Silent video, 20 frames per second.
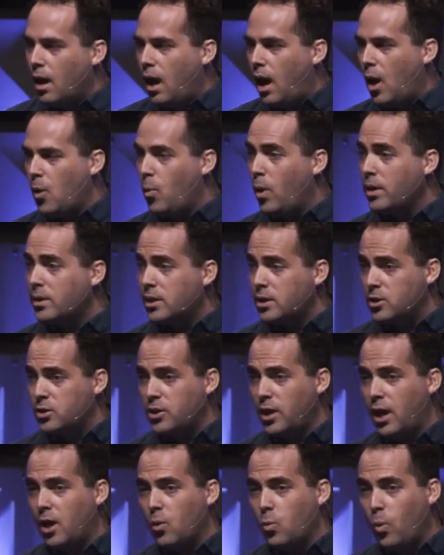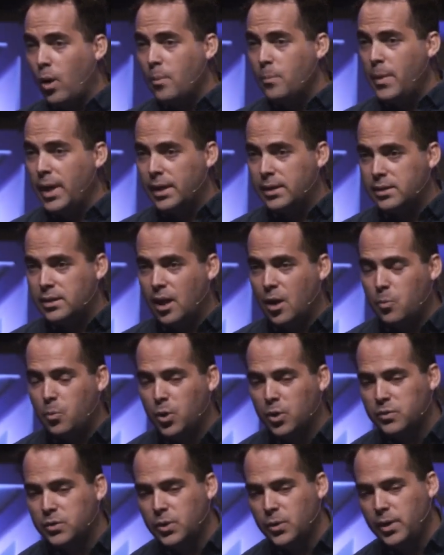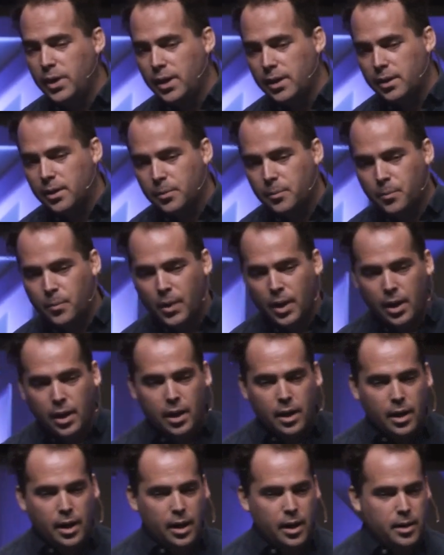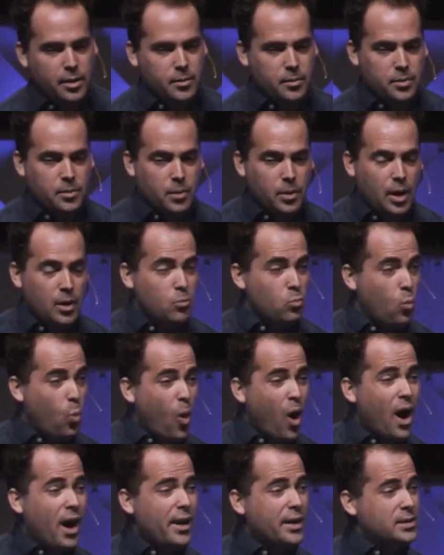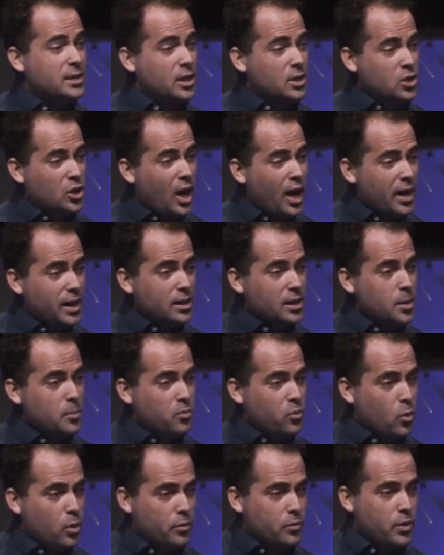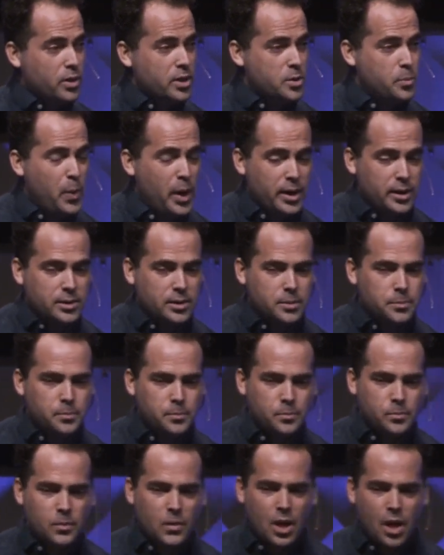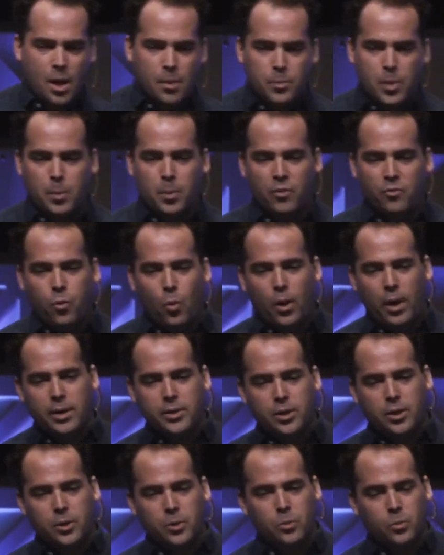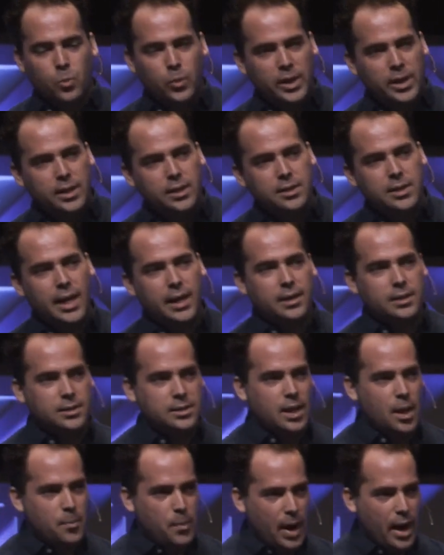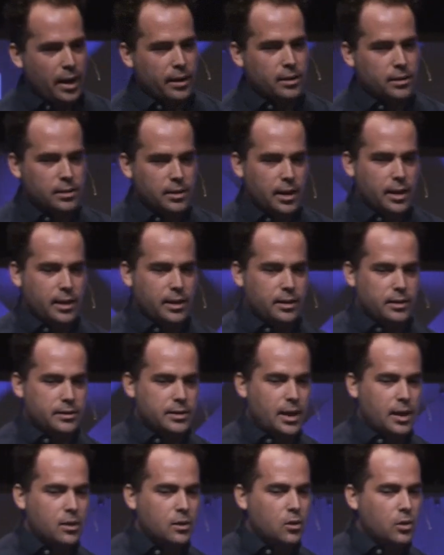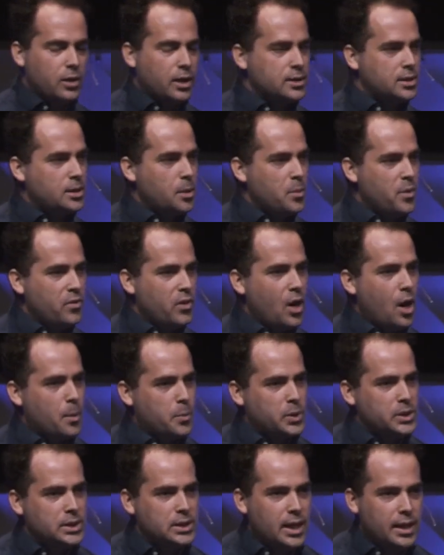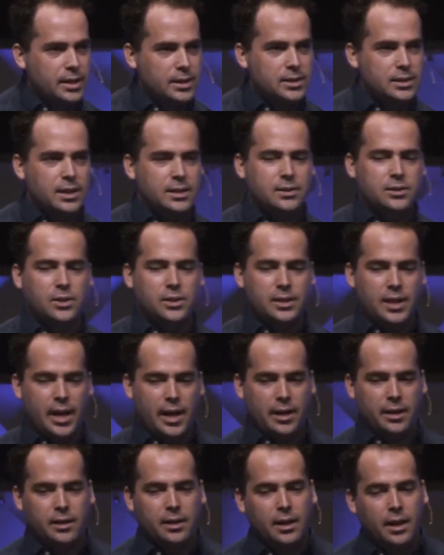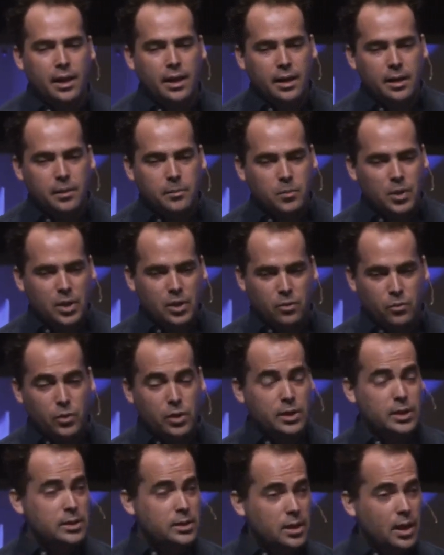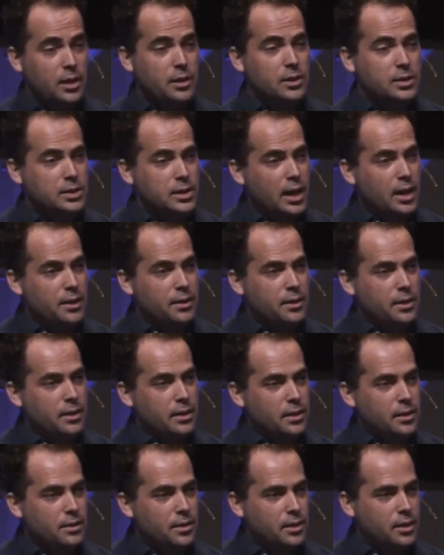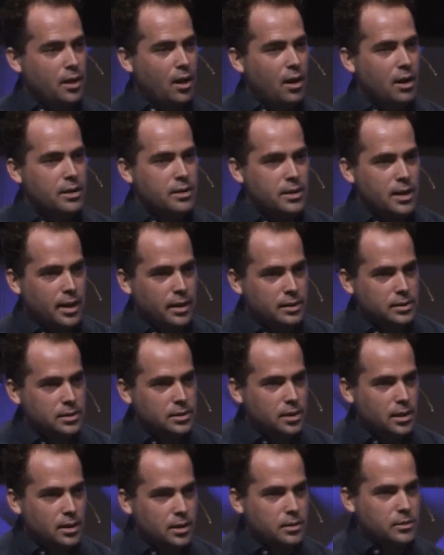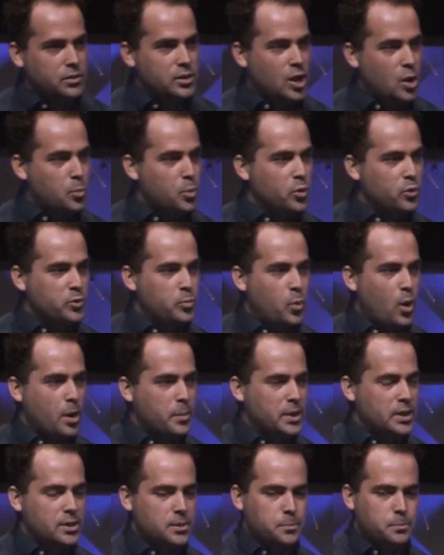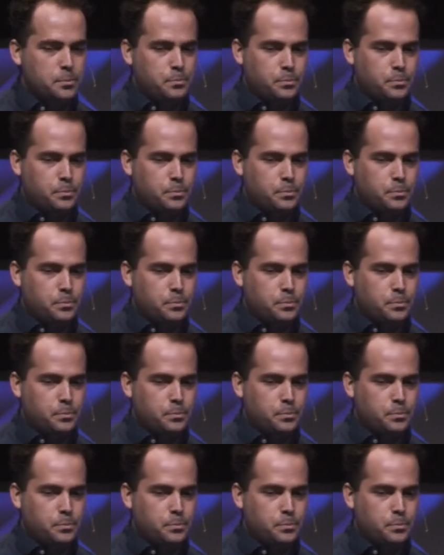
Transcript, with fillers: I want to share what makes Shellproofs unique and why it's a giant leap forward for this space. But before I do, we need to take a step back and take a look at some of the options that exist today and really to understand the, the context of Shellproof's promise.